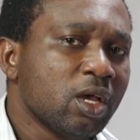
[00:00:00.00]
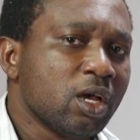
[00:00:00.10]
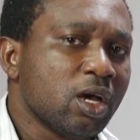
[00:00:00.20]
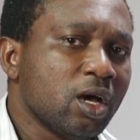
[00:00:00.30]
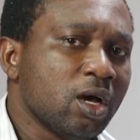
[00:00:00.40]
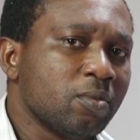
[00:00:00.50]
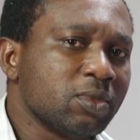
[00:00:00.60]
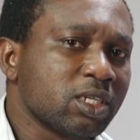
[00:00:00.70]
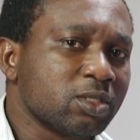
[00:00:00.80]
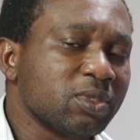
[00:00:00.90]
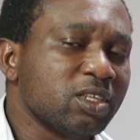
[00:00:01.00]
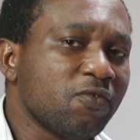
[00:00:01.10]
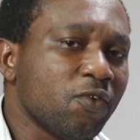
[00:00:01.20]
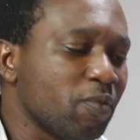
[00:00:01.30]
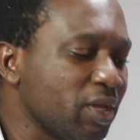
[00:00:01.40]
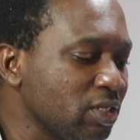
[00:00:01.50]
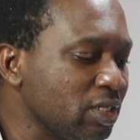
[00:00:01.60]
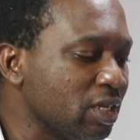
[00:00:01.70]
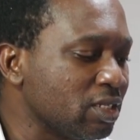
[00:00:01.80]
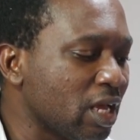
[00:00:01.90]
It has been there for many
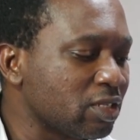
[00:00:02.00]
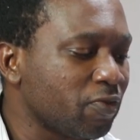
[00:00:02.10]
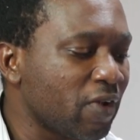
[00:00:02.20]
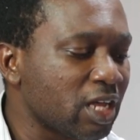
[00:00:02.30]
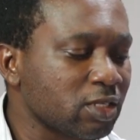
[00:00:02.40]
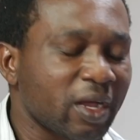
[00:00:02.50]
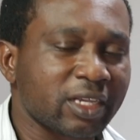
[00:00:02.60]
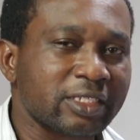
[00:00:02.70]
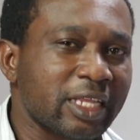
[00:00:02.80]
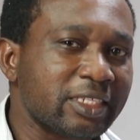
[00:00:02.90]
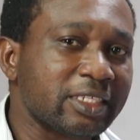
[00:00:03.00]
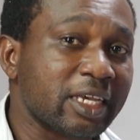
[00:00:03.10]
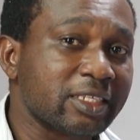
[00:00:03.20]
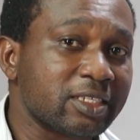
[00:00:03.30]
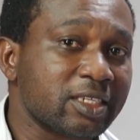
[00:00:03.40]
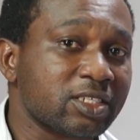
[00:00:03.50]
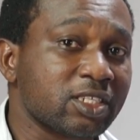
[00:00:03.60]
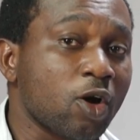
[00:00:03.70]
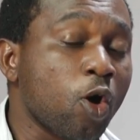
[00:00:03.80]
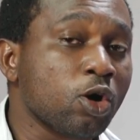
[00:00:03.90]
years, as far as back in 1996
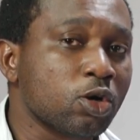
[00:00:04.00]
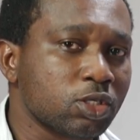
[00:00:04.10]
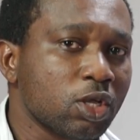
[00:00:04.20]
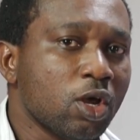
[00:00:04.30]
in August,